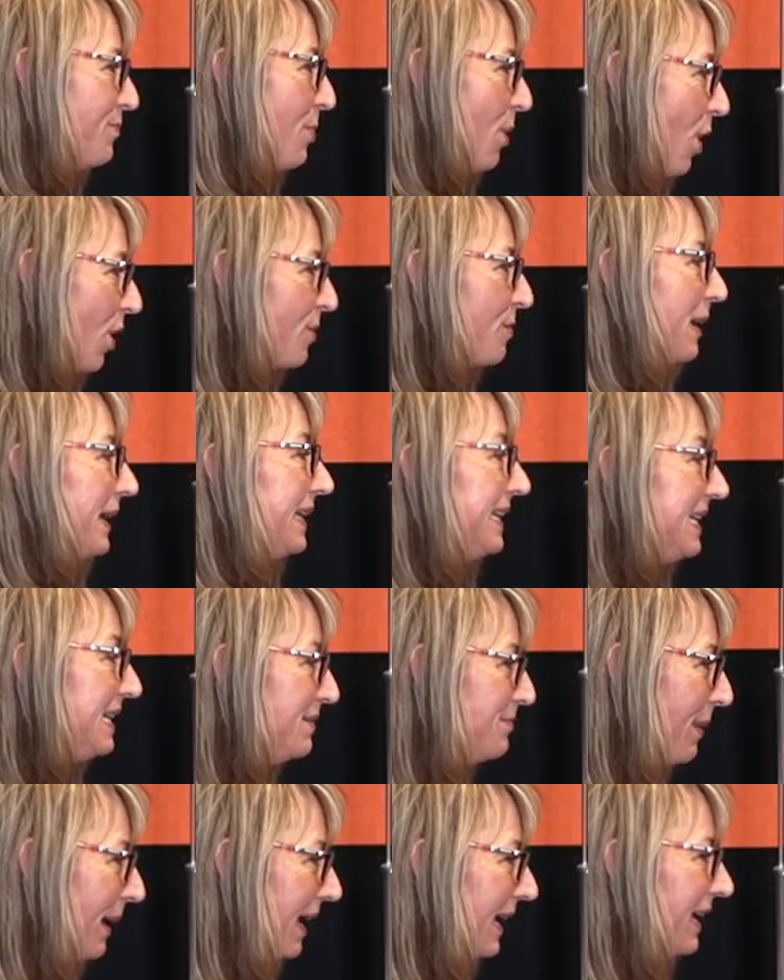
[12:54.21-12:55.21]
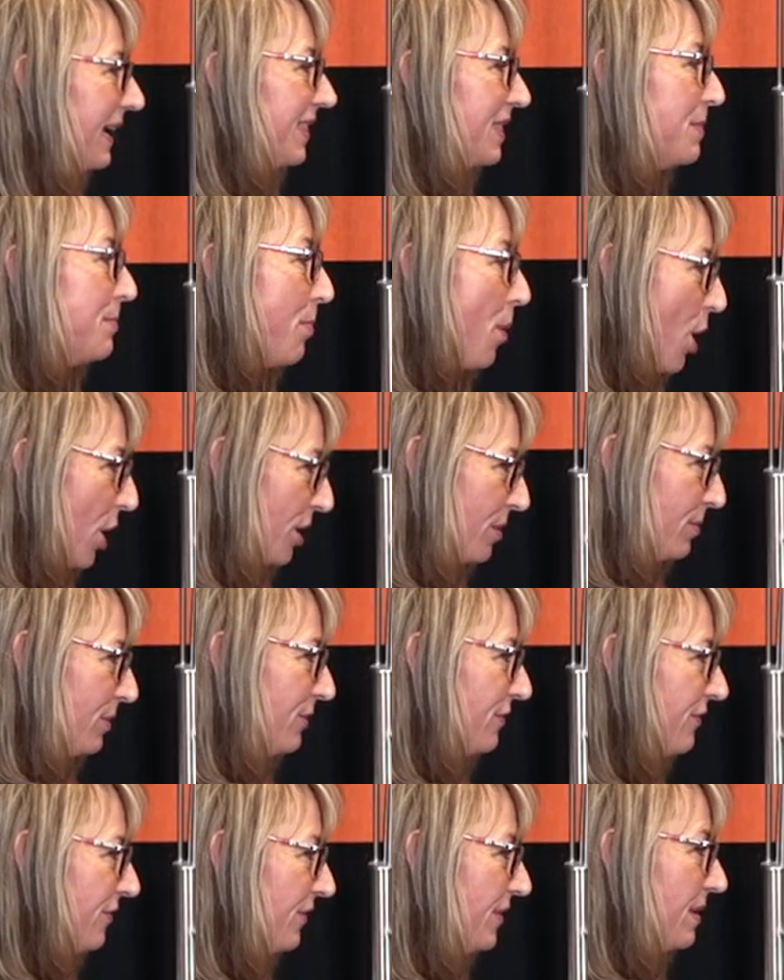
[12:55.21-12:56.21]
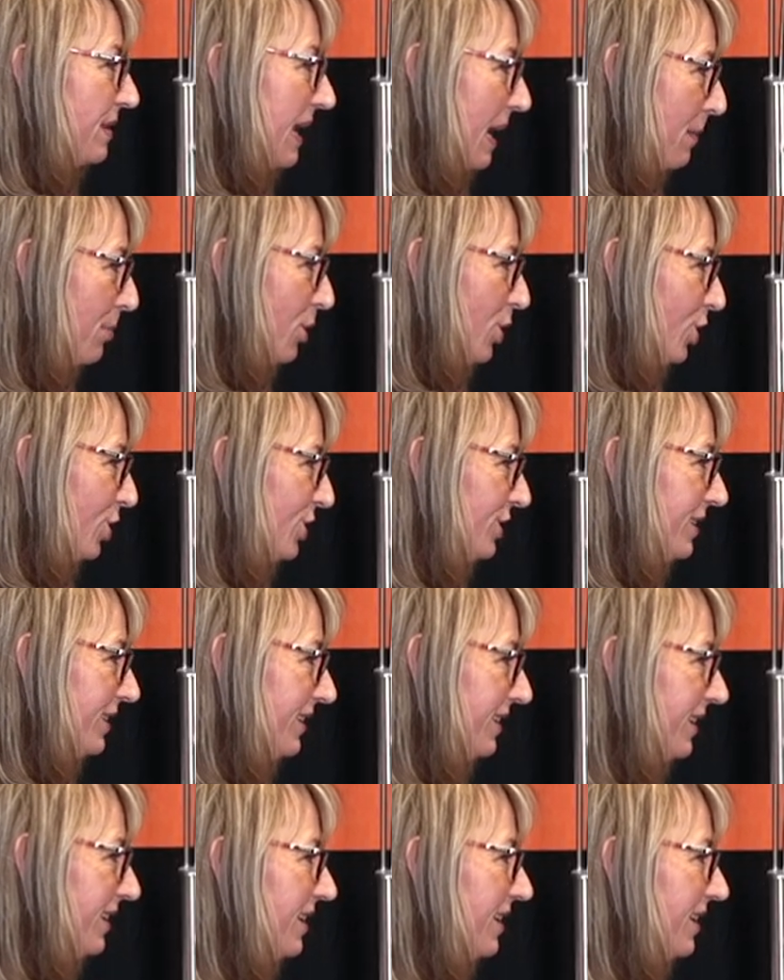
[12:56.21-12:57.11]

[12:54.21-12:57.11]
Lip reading: park my e-bike at the bottom of the neighborhood,